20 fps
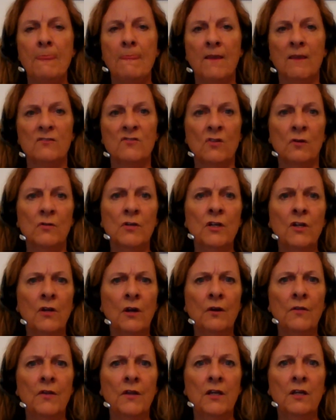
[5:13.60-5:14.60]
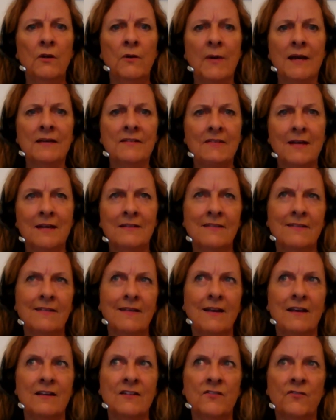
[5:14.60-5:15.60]
So, you know, the US
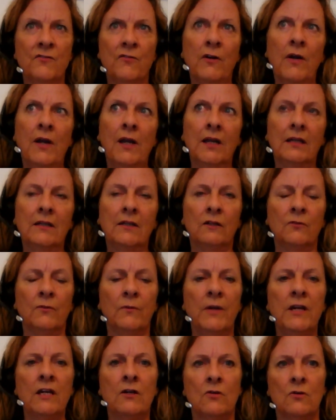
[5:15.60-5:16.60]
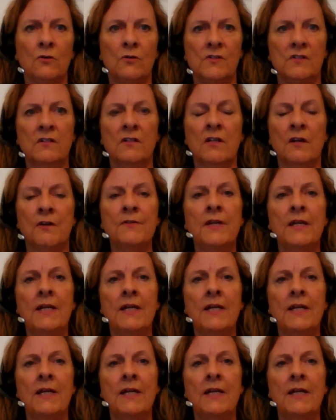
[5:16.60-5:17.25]
has very little recourse. It only